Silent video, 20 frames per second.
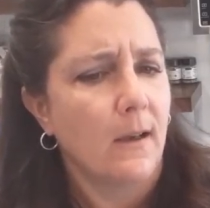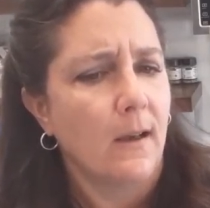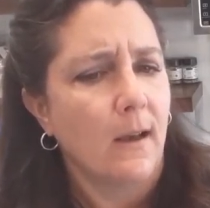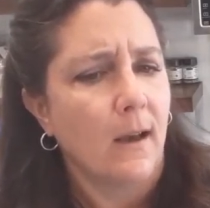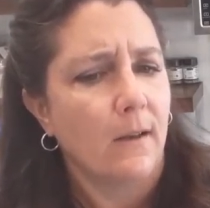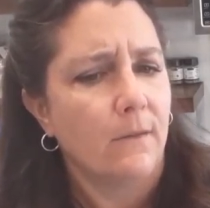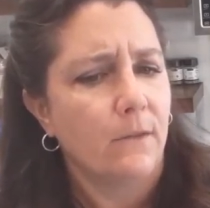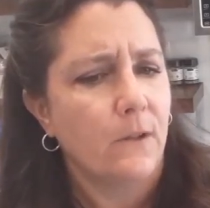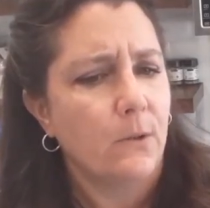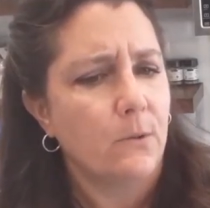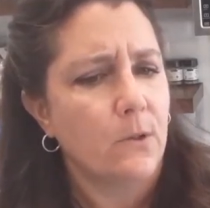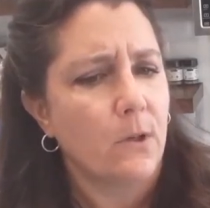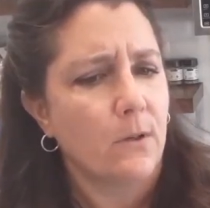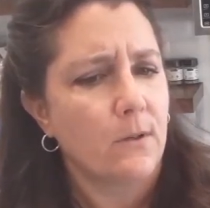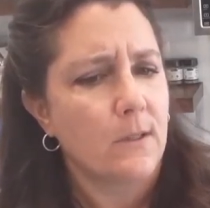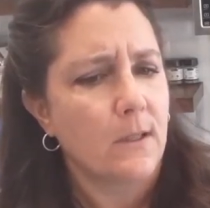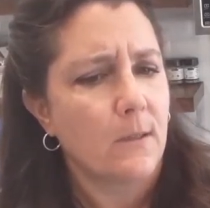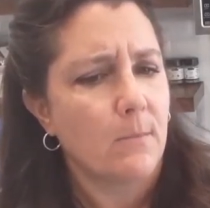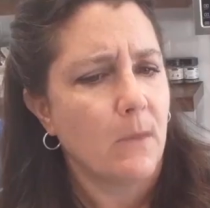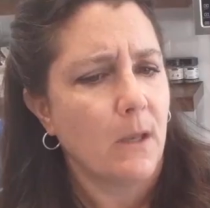A few
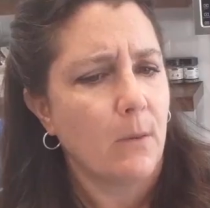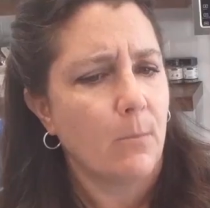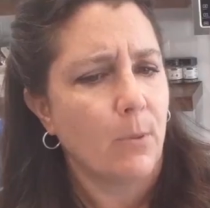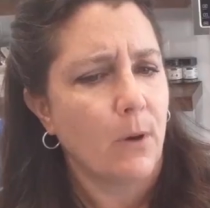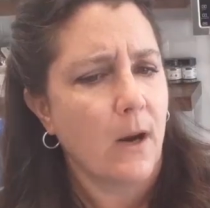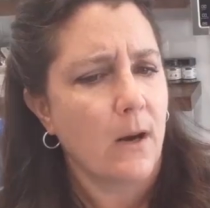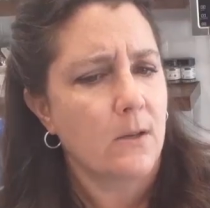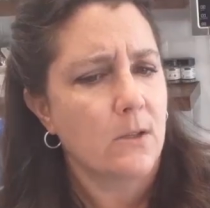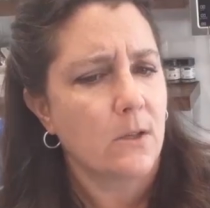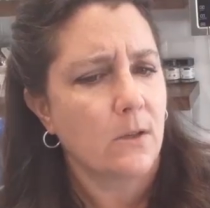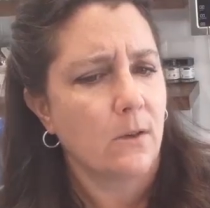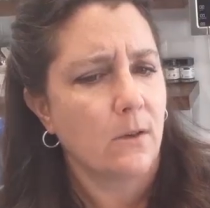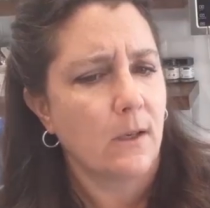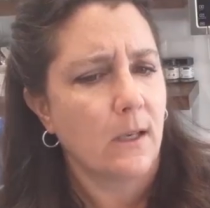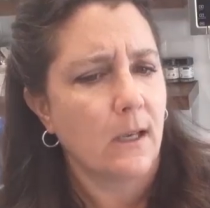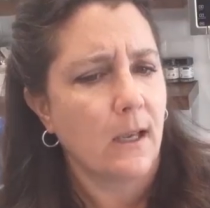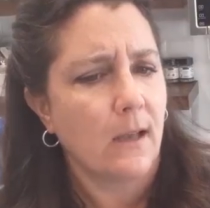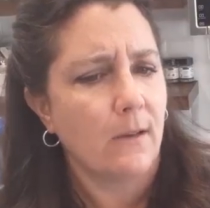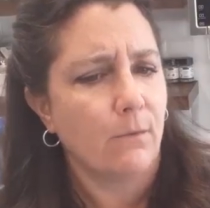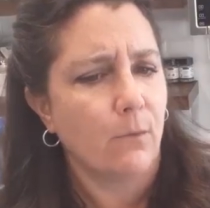turns of the mill prior to
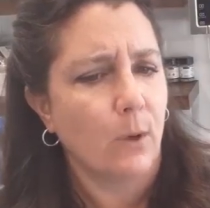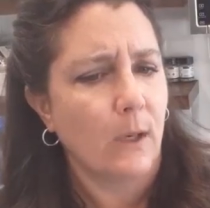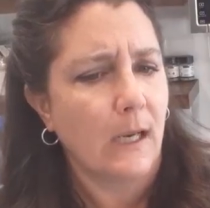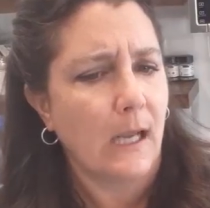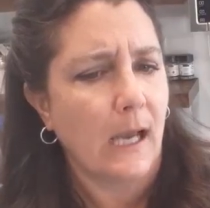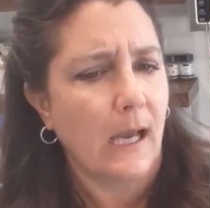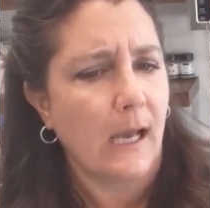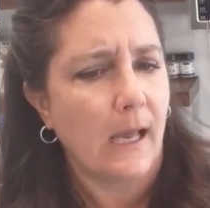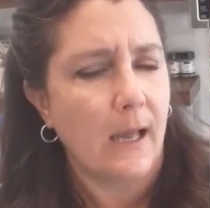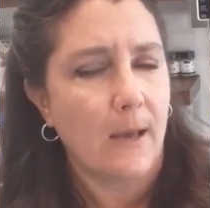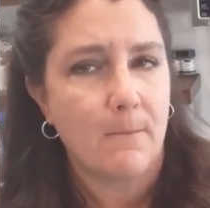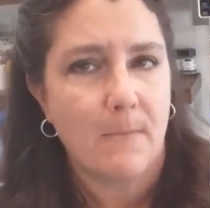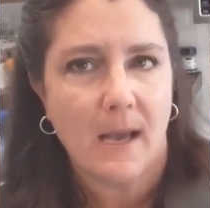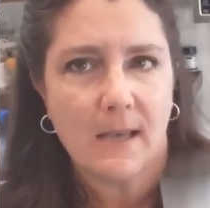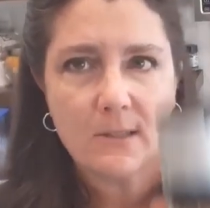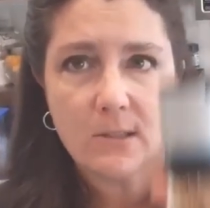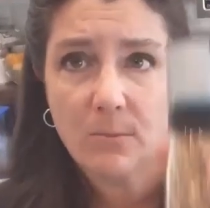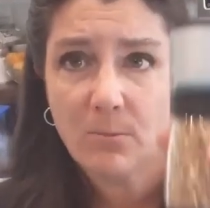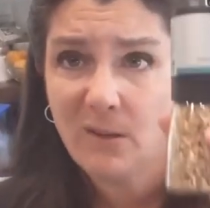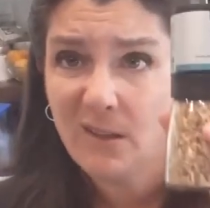cooking and voila, a
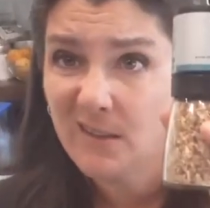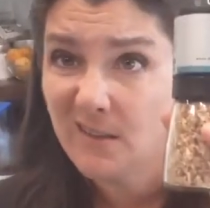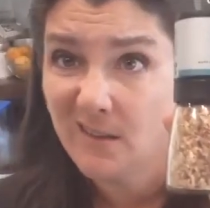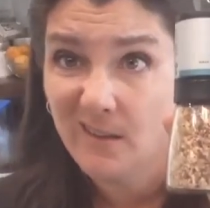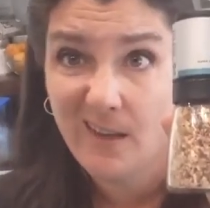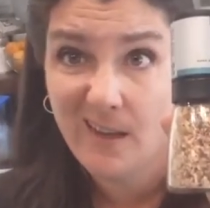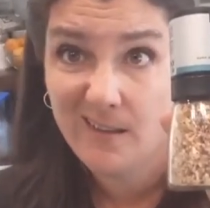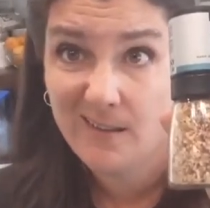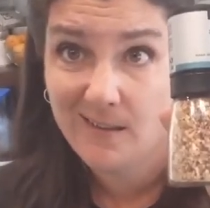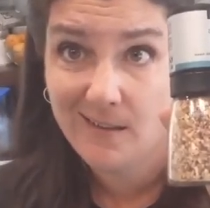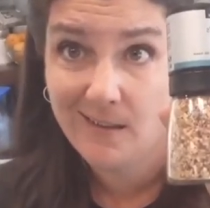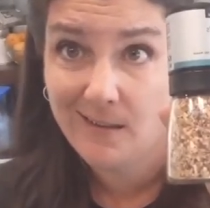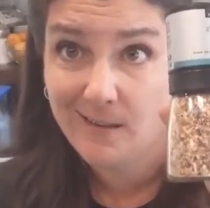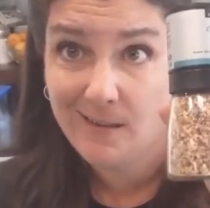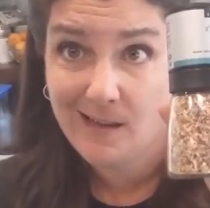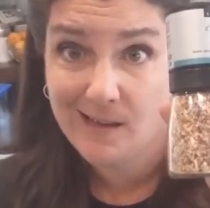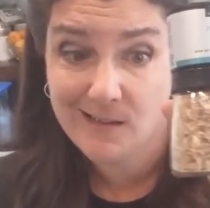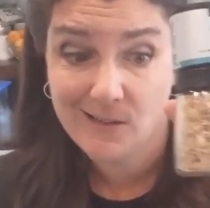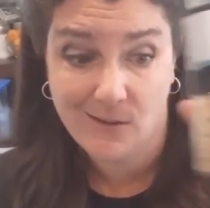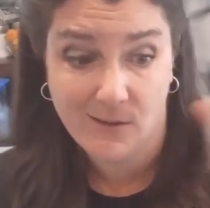masterpiece. That's it.
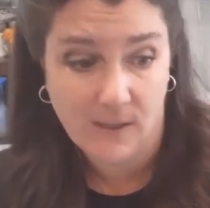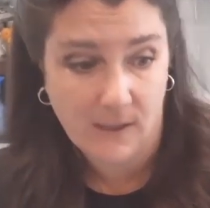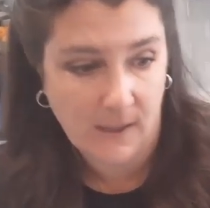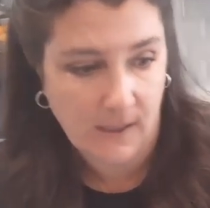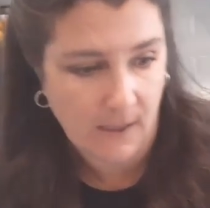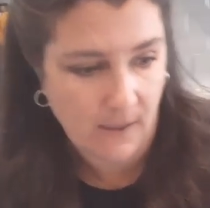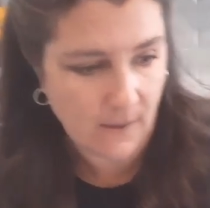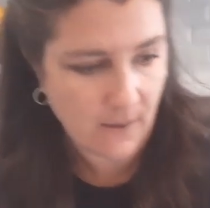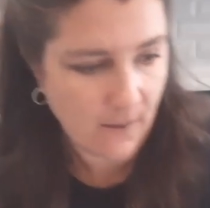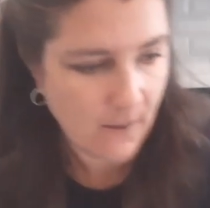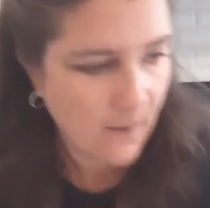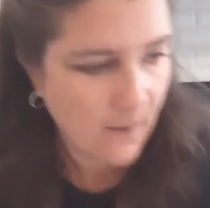That's all you need.